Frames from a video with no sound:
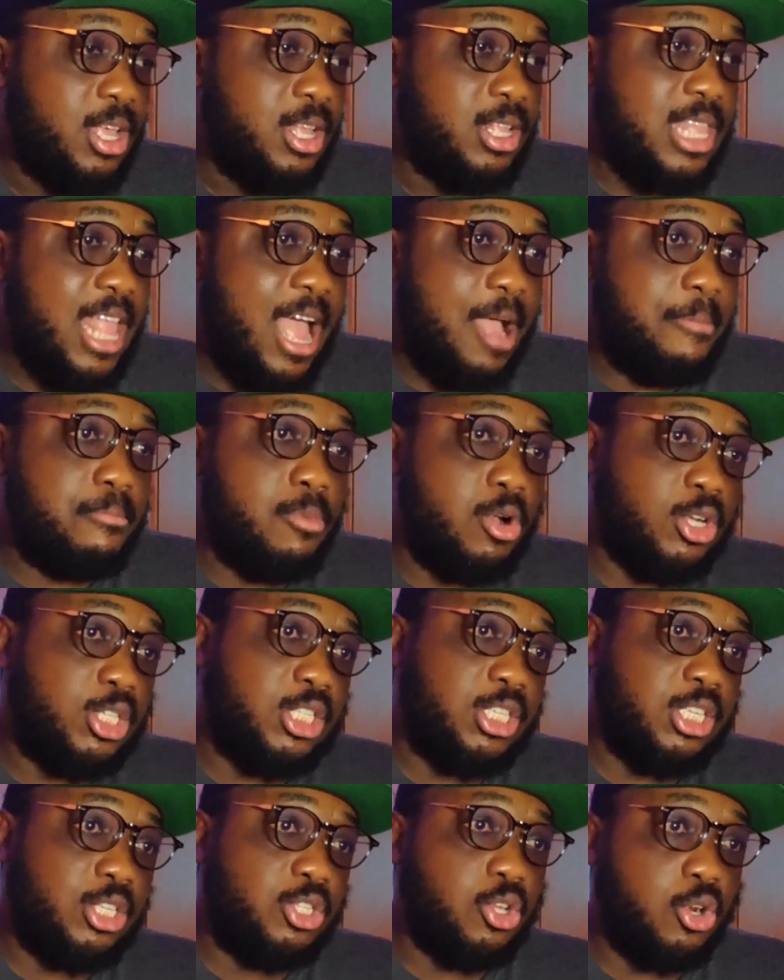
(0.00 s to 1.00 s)
that much
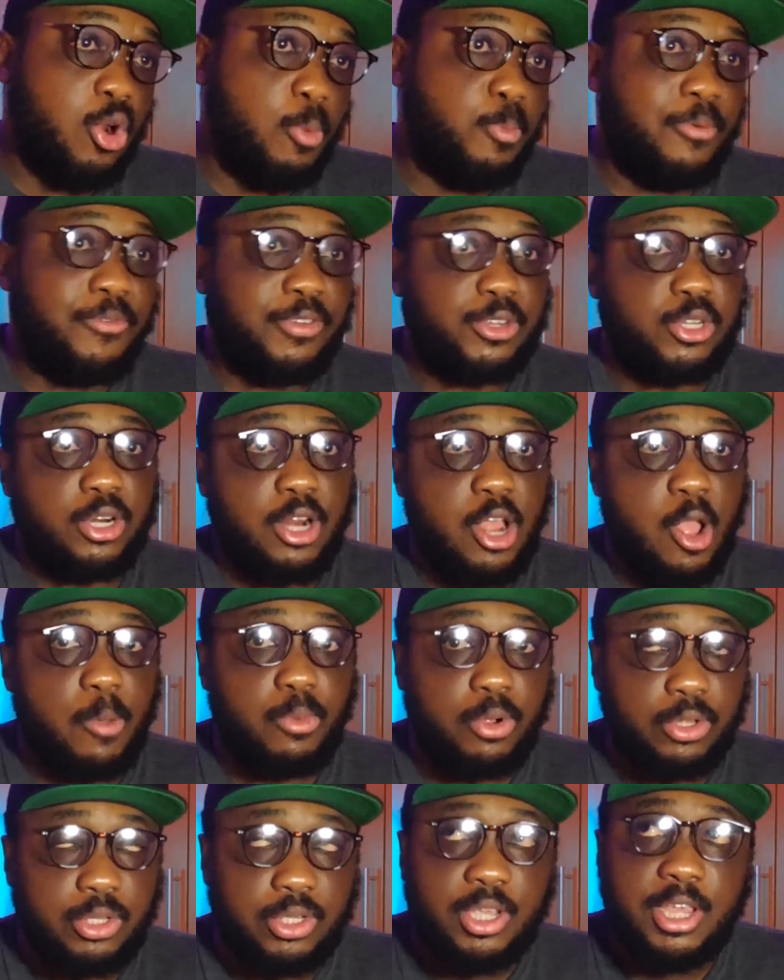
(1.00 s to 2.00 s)
since you're not professional,
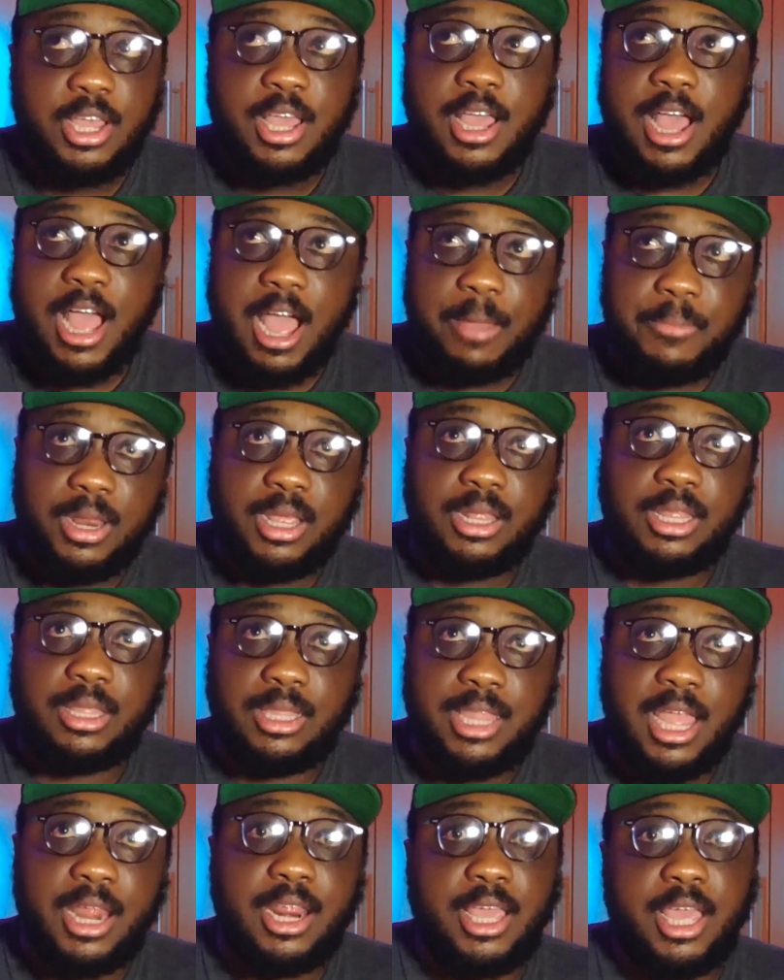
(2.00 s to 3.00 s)
but I mean,
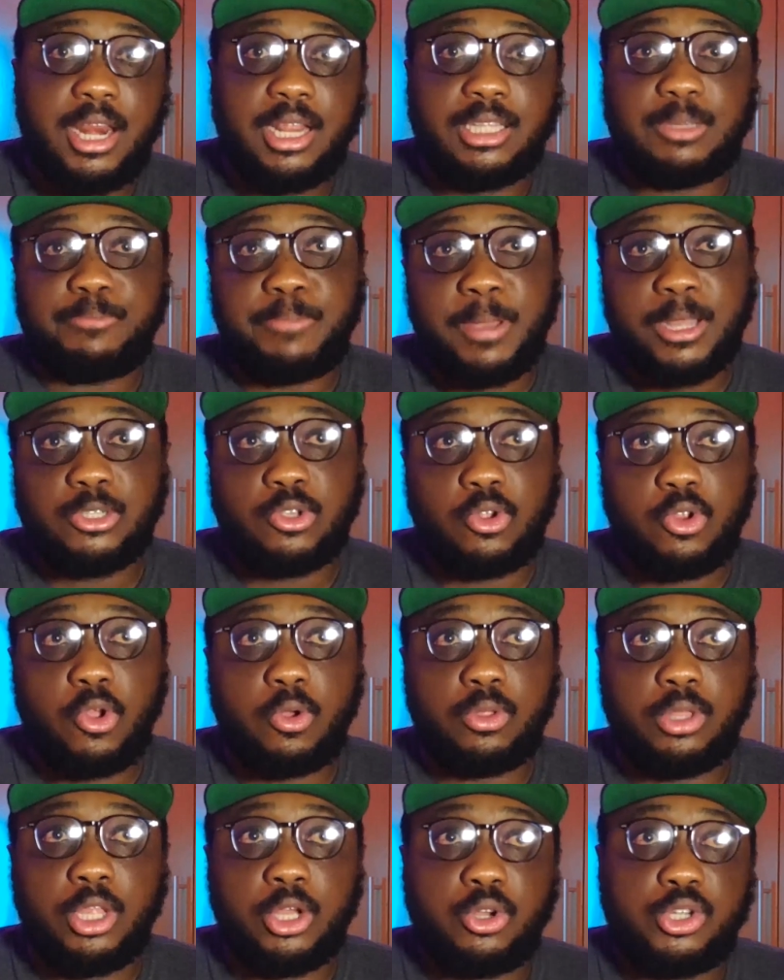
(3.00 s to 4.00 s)
then again, it depends on your
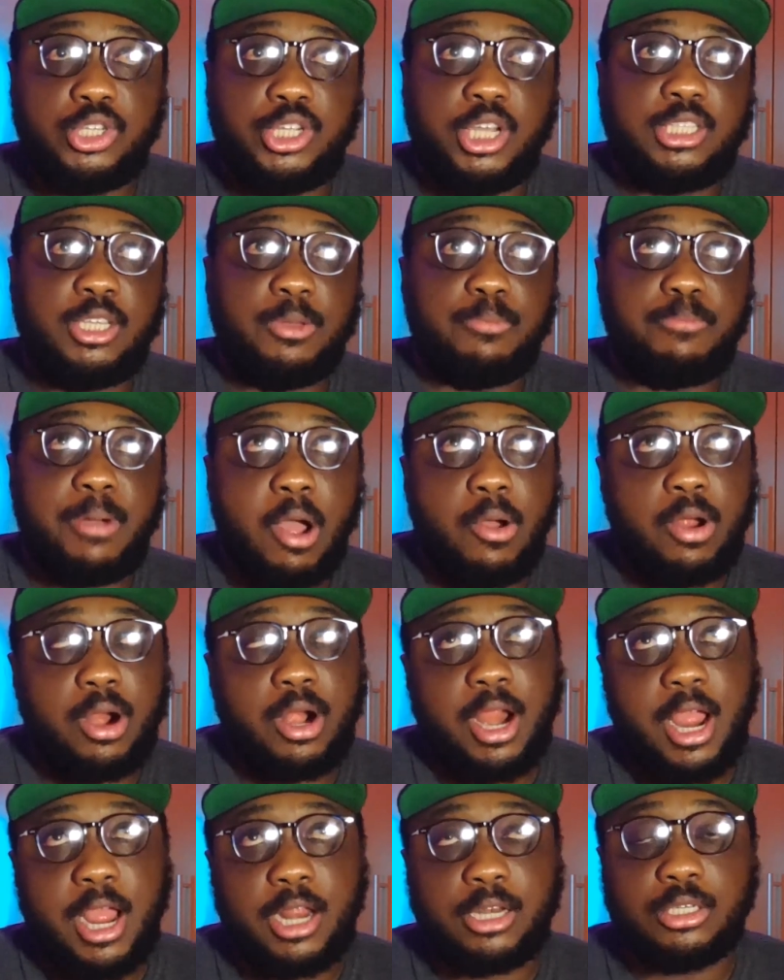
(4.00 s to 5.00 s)
negotiating power
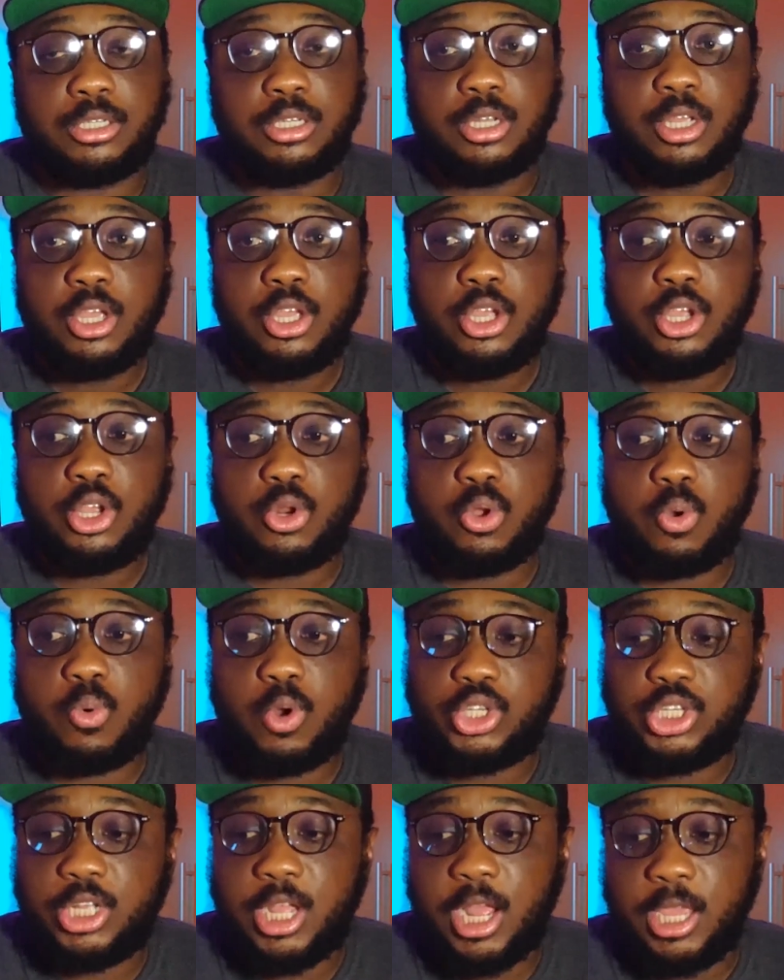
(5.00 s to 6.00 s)
and
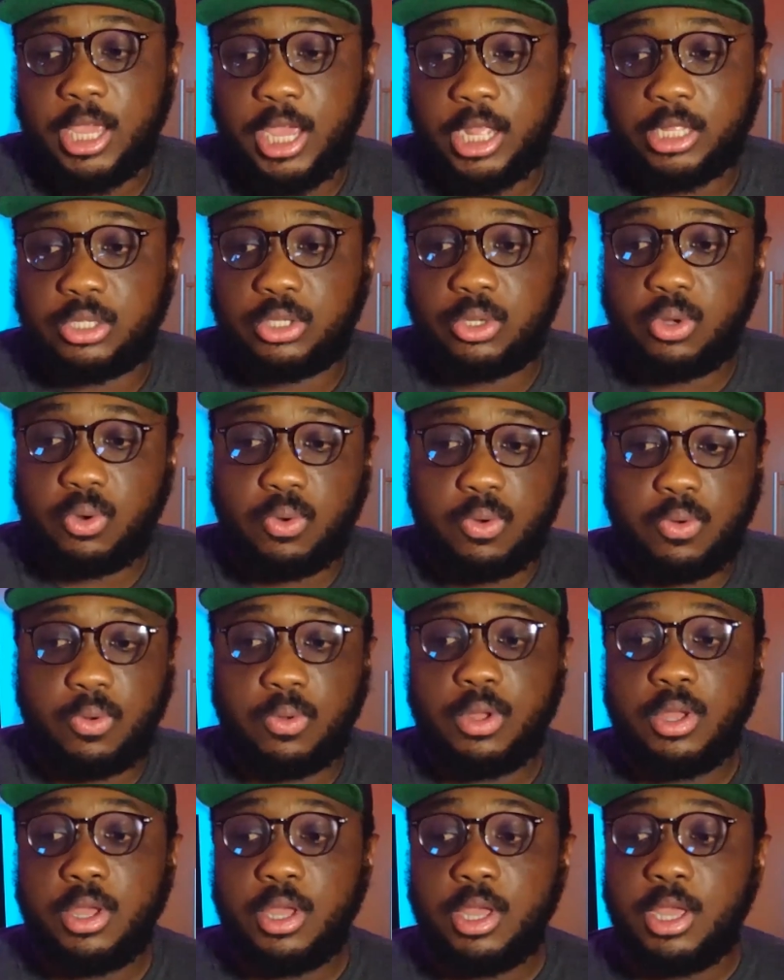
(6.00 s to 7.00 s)
what you can get. So
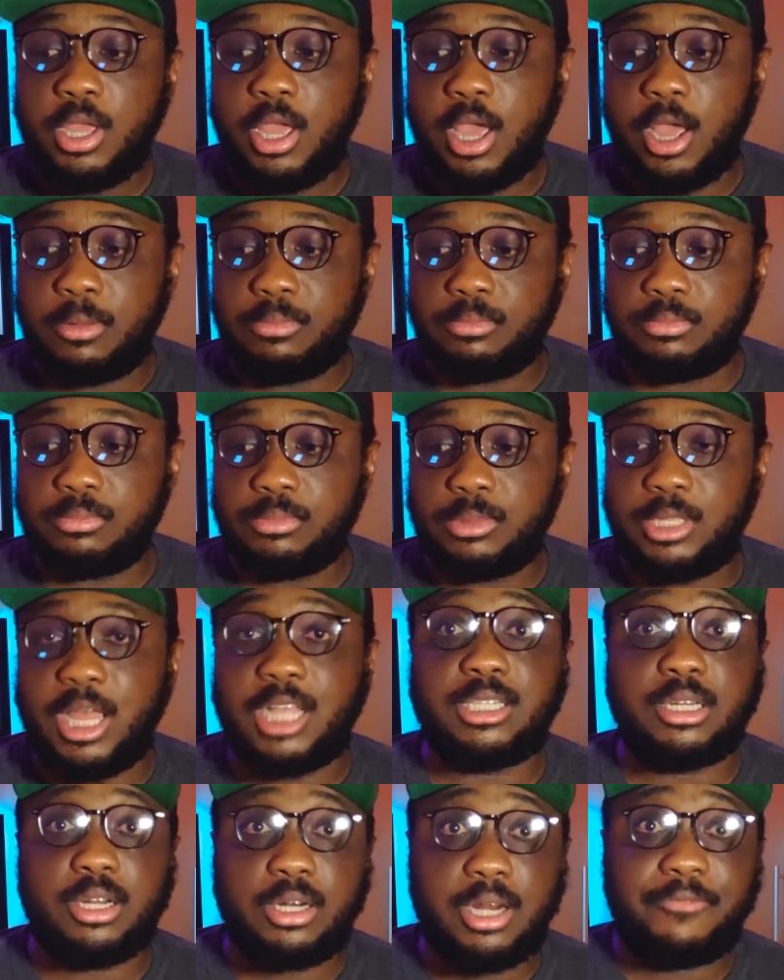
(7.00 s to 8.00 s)

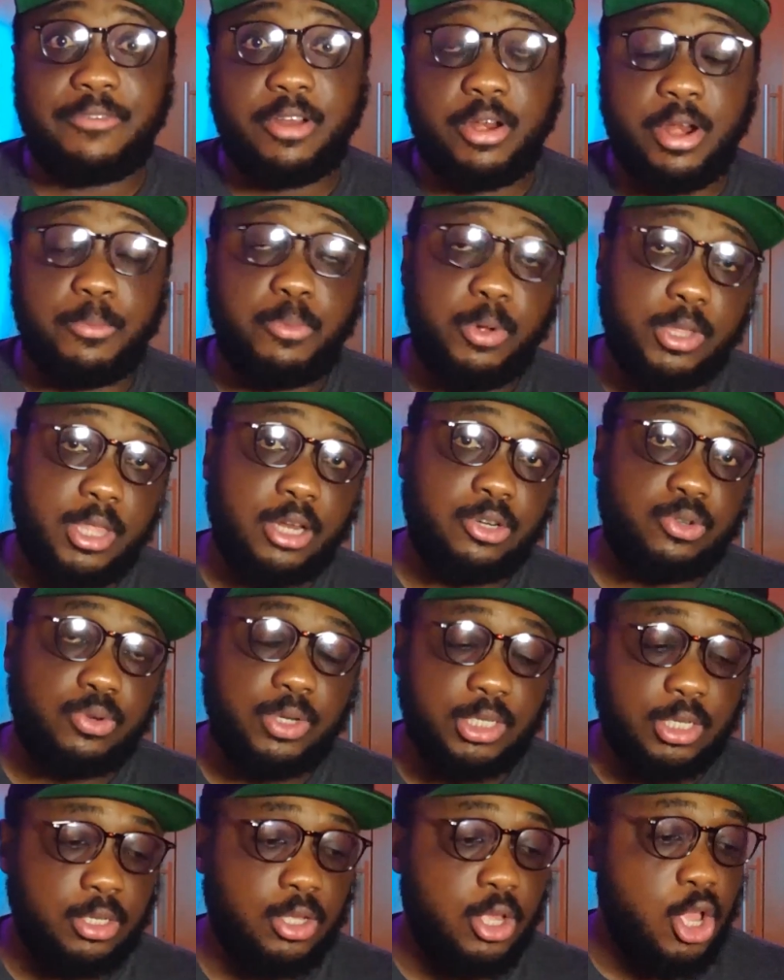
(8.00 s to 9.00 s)
that's another very important
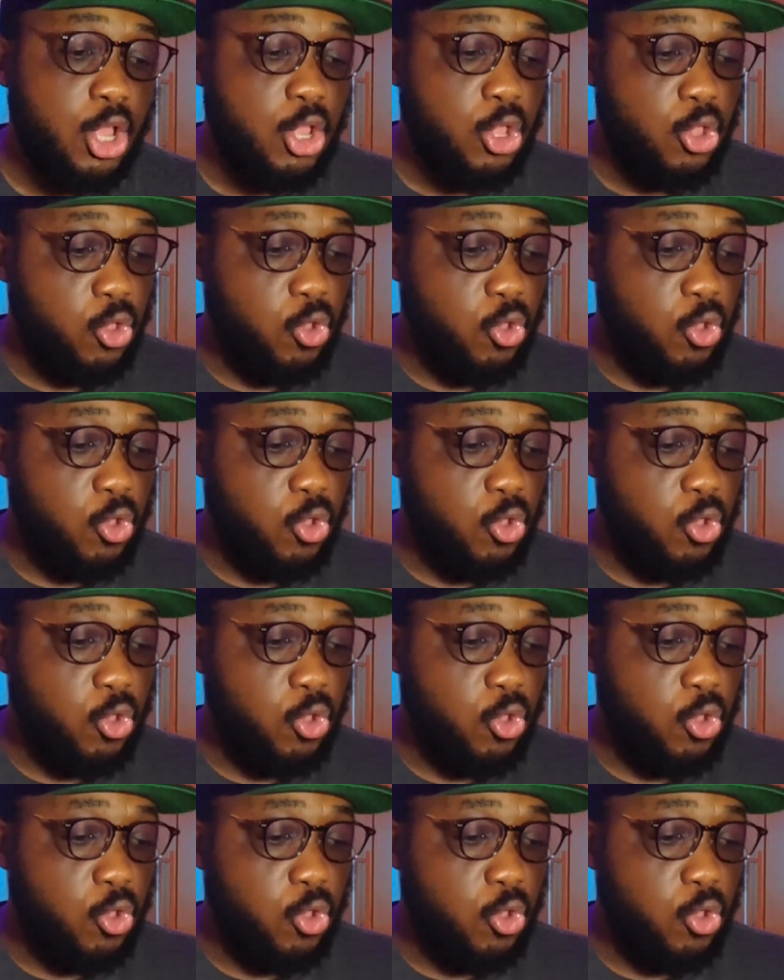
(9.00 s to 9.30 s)
reason.